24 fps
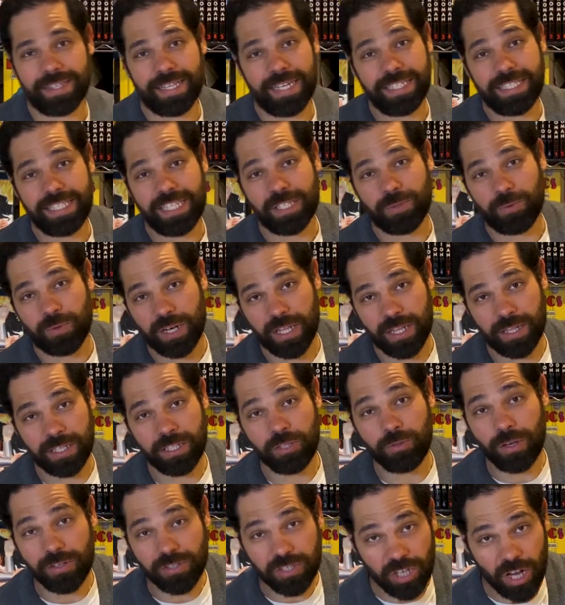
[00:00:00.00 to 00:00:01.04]
this is what I
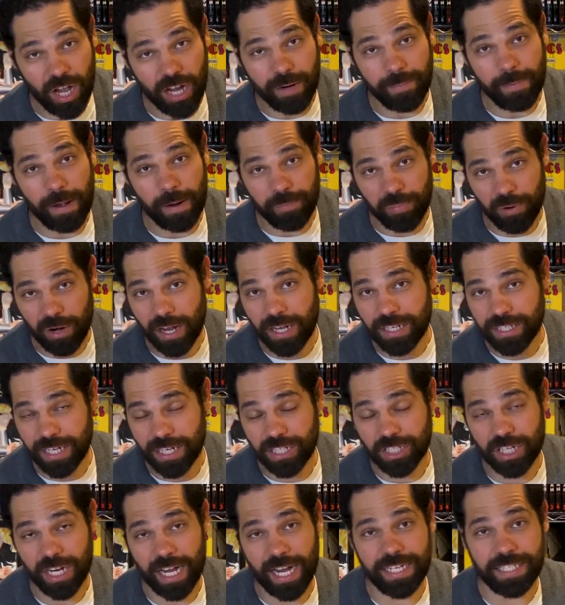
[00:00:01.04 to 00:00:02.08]
was talking about, Bronze
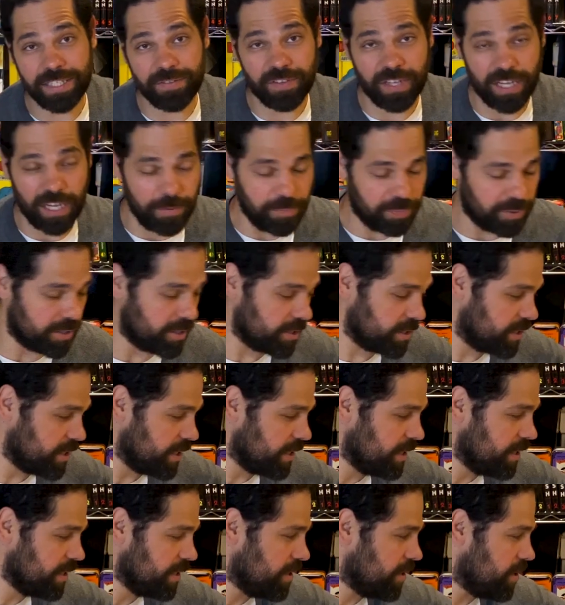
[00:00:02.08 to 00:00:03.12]
Age, guys, of keepers.
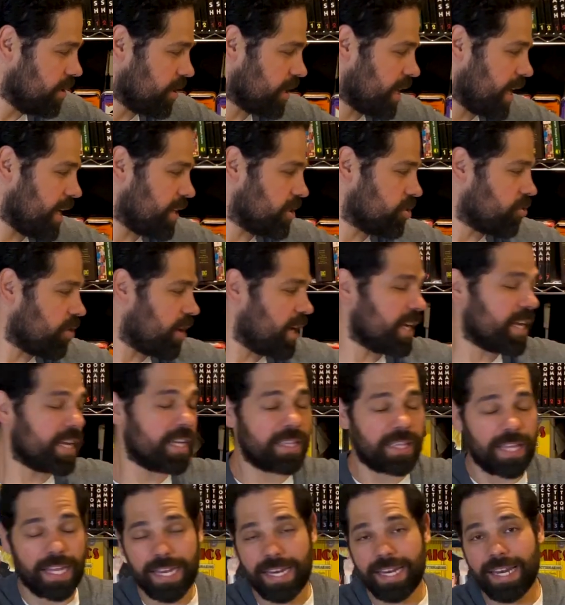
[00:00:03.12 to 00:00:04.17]
Okay, trying to
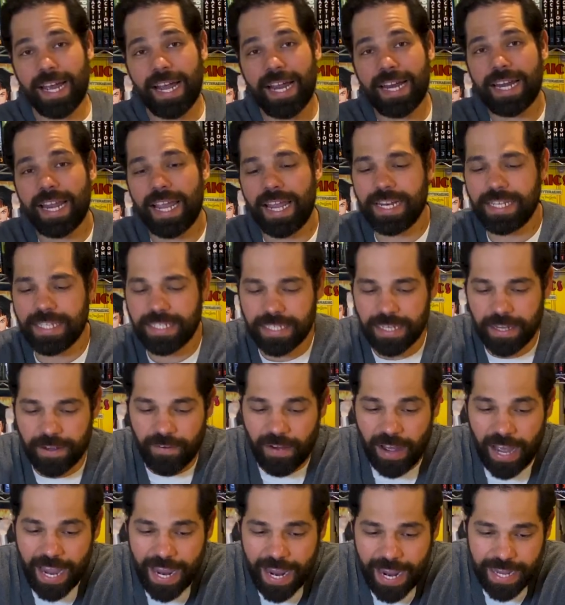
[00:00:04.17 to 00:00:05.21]
get that 9.8 stuff.
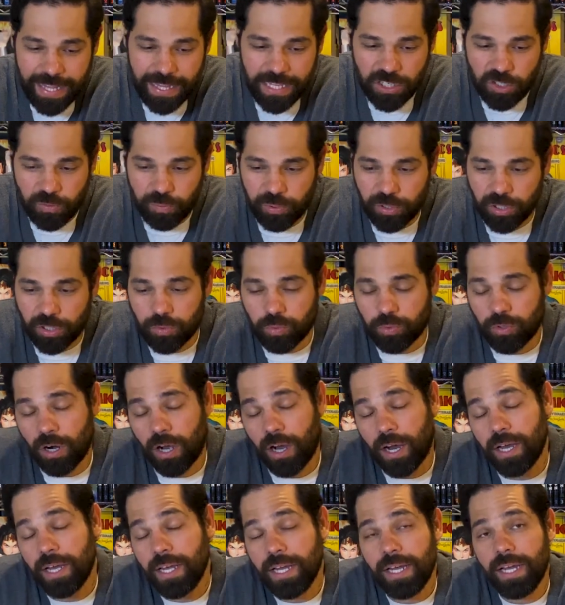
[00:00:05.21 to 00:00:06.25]
I had this book
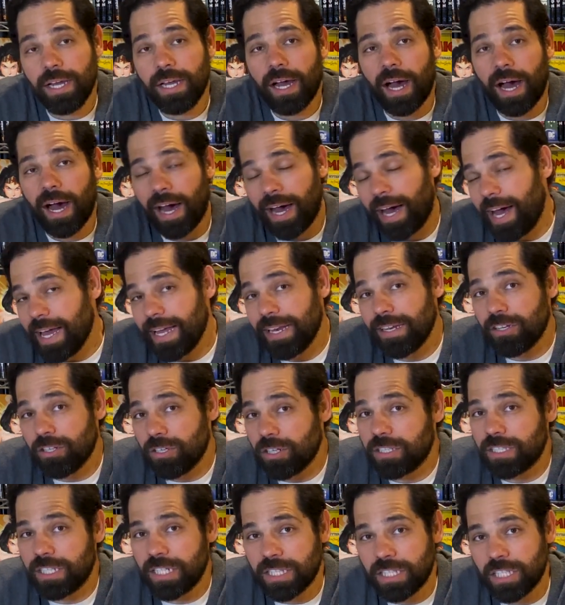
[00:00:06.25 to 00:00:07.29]
raw. I
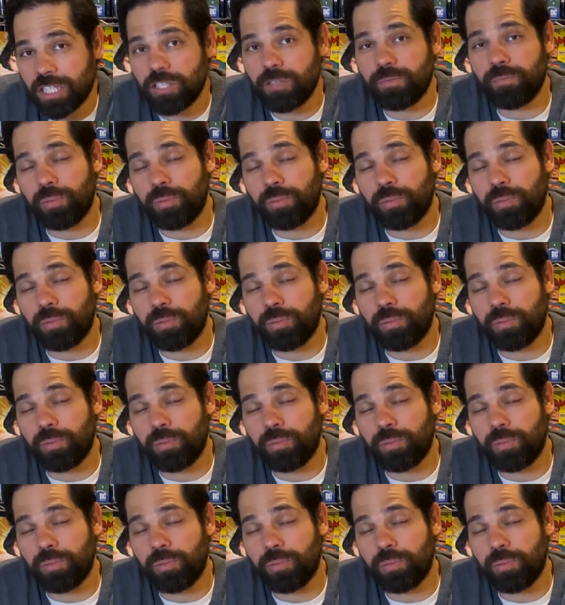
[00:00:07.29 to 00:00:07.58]
looked at this